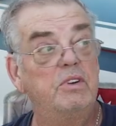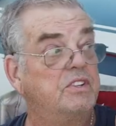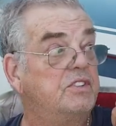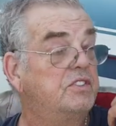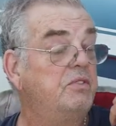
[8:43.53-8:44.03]

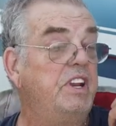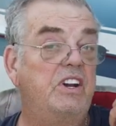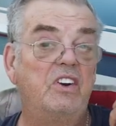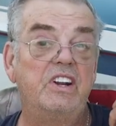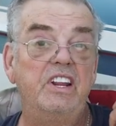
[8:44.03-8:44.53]
put the
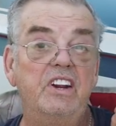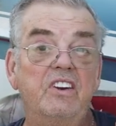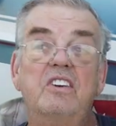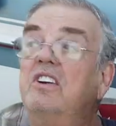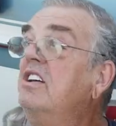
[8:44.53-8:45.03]
screen on
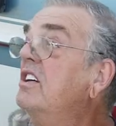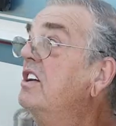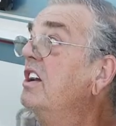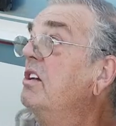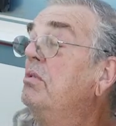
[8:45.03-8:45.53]
here,
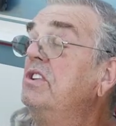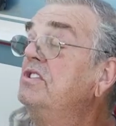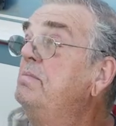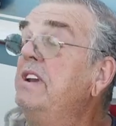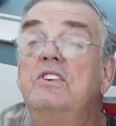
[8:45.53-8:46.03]
put
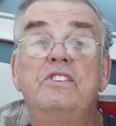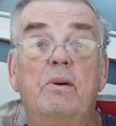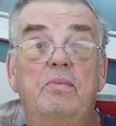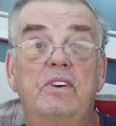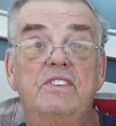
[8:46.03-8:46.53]
the speakers
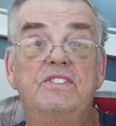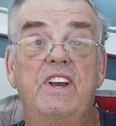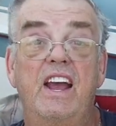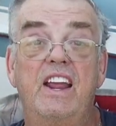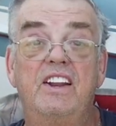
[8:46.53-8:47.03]
up on the
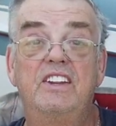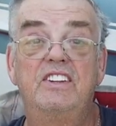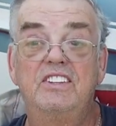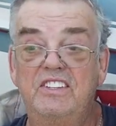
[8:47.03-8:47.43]
side.